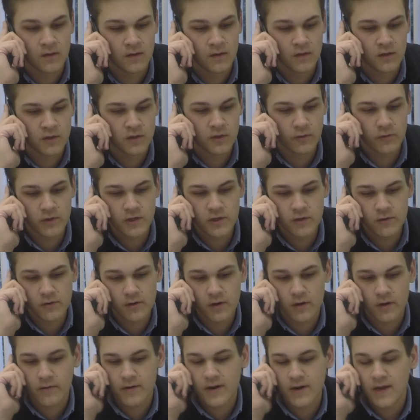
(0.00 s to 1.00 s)
So would you
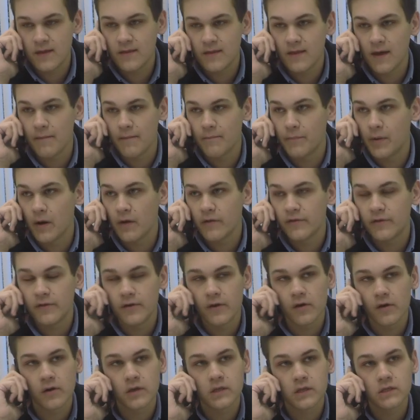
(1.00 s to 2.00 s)
agree that both
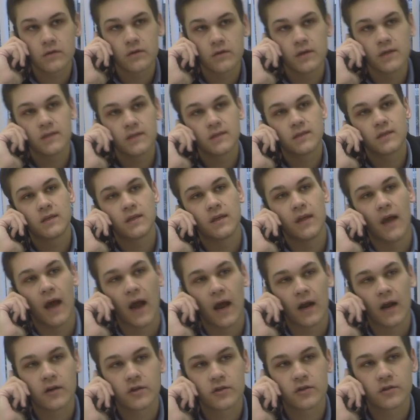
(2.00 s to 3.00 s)
nurseries can
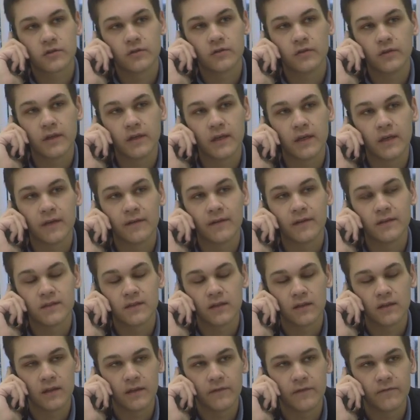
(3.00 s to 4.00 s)
actually
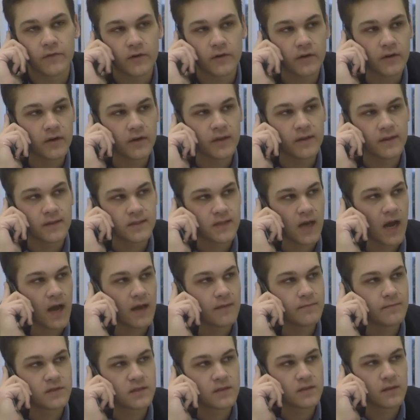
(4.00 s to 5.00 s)
deliver in the
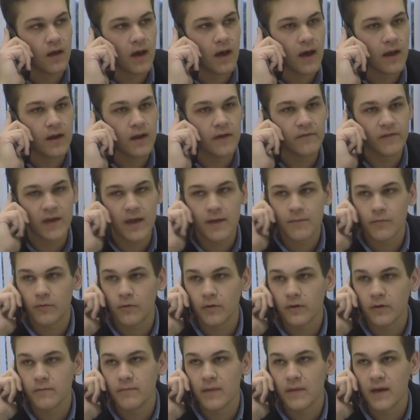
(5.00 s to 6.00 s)
time slot of
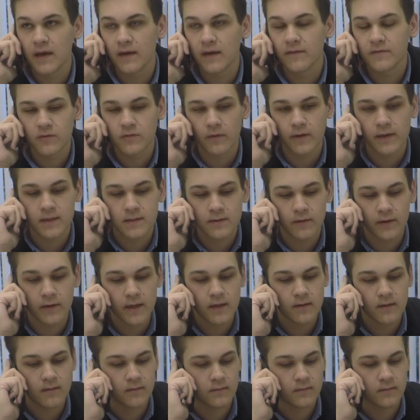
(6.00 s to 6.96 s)
April to May of 2020?